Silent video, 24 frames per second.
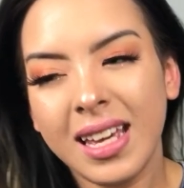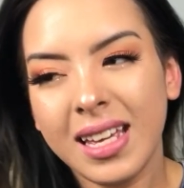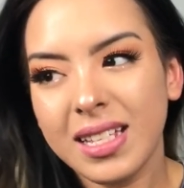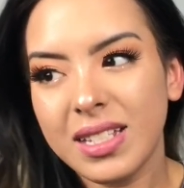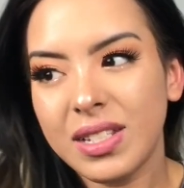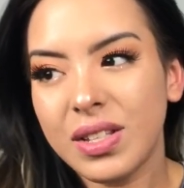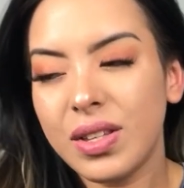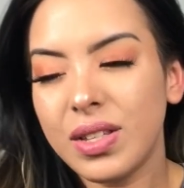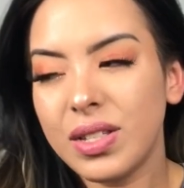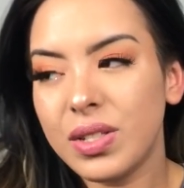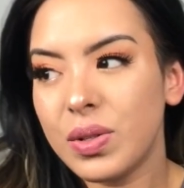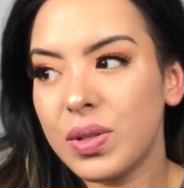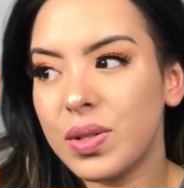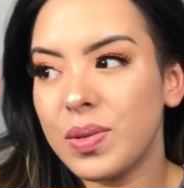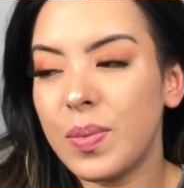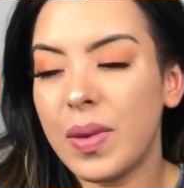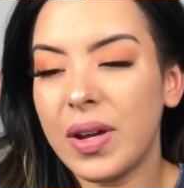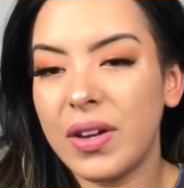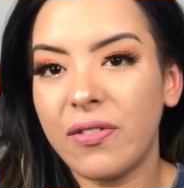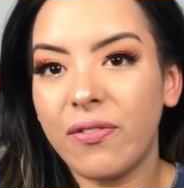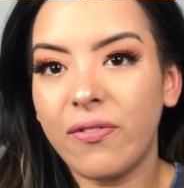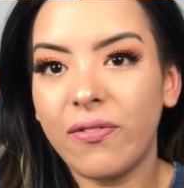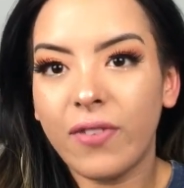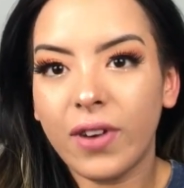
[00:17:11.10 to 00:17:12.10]
So this was
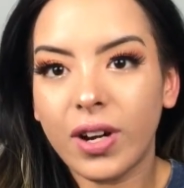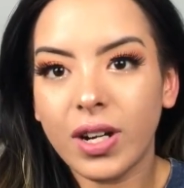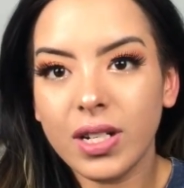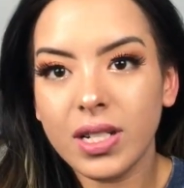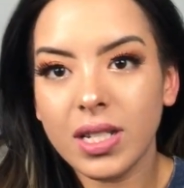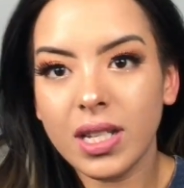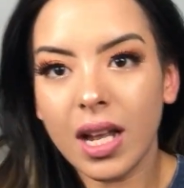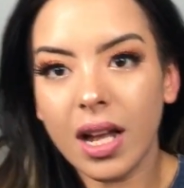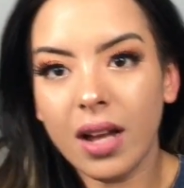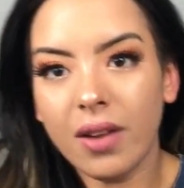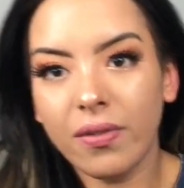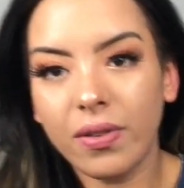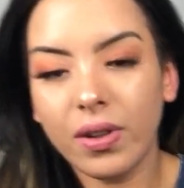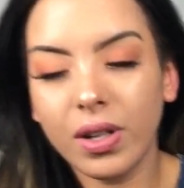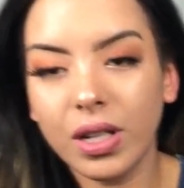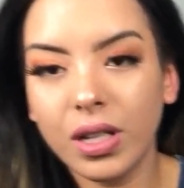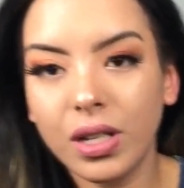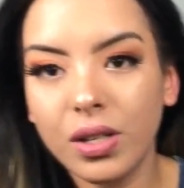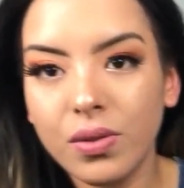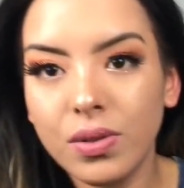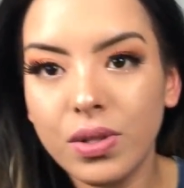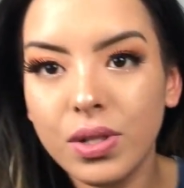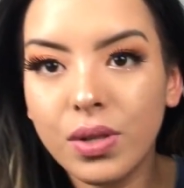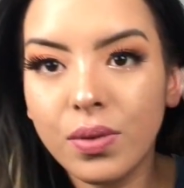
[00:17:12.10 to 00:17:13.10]
my first ever
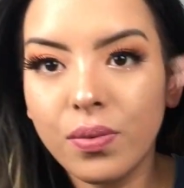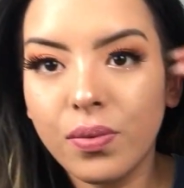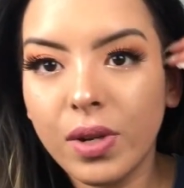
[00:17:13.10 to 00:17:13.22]
YouTube